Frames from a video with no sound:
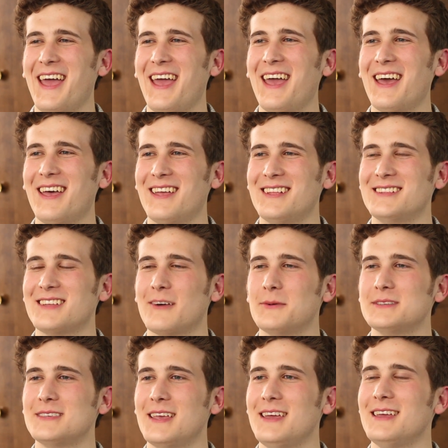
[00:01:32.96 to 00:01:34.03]
And I
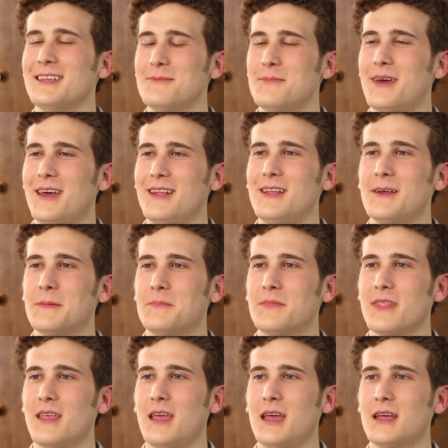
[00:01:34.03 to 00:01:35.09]
was laying in bed,
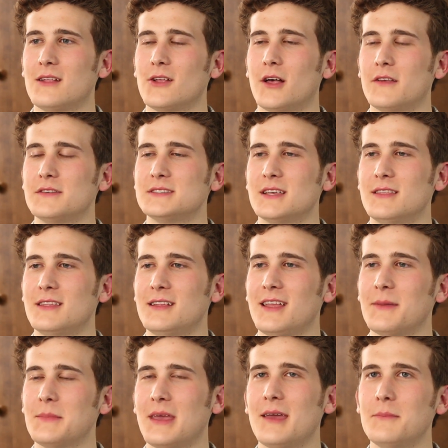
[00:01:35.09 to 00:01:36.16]
and all of a sudden the
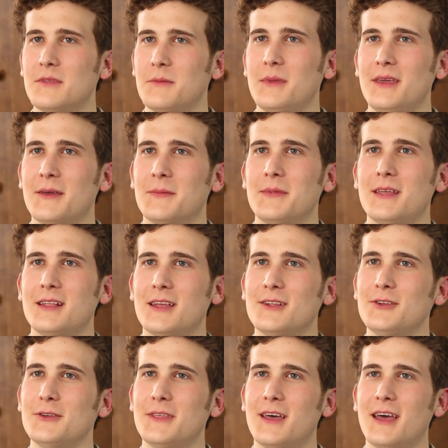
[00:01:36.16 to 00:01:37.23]
name came to me, and I
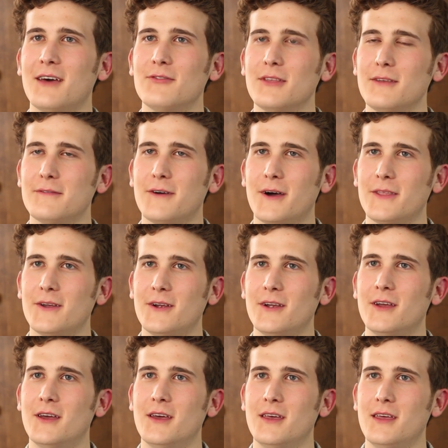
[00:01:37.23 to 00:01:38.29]
knew that Heavenly
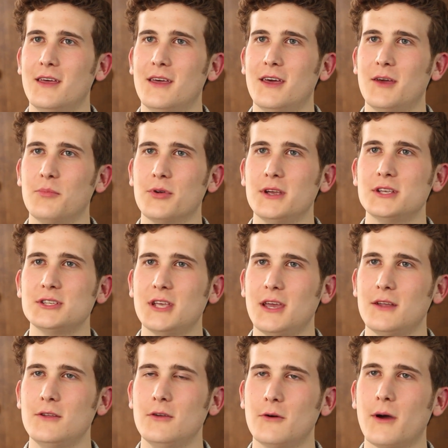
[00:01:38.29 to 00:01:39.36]
Father
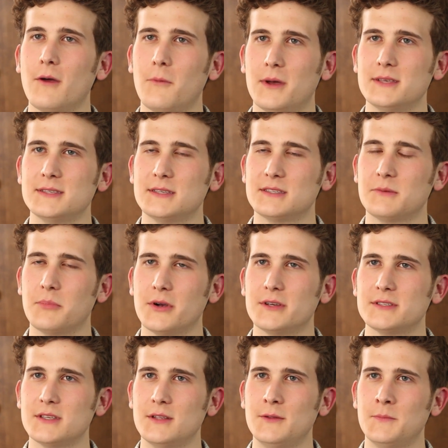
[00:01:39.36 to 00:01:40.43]
appreciated who I was as a
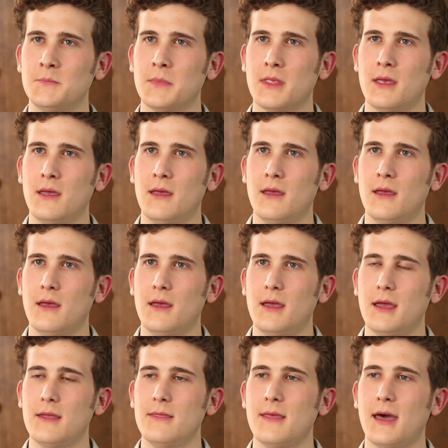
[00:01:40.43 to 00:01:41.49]
person,
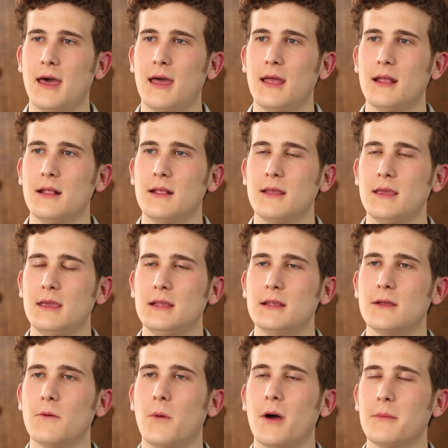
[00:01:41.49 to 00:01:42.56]
and that He
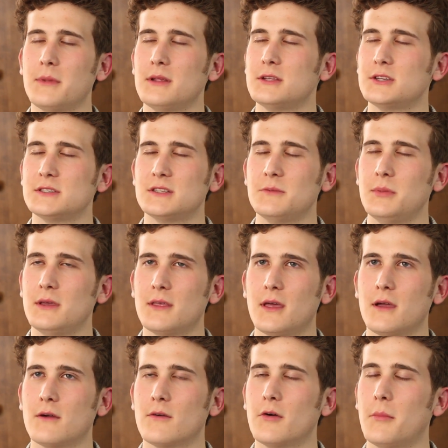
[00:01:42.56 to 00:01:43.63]
didn't want me just to be
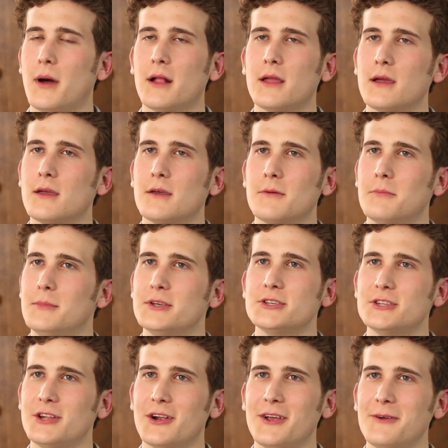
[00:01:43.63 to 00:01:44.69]
like a robotic
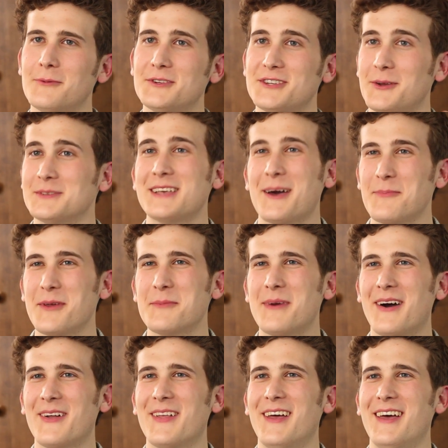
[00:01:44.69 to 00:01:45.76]
missionary, which I was happy
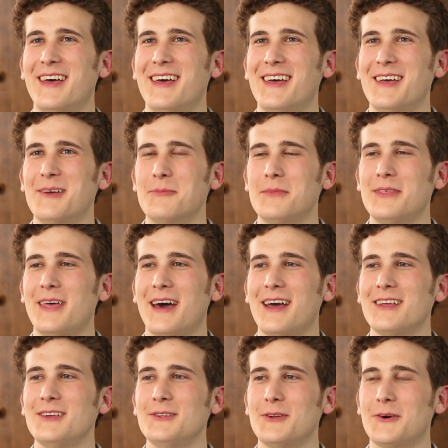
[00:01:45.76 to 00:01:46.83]
about, but
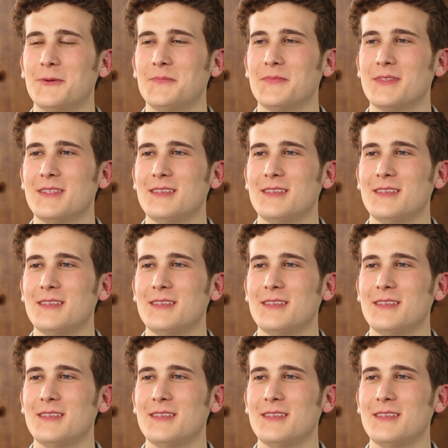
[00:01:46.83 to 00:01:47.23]
that,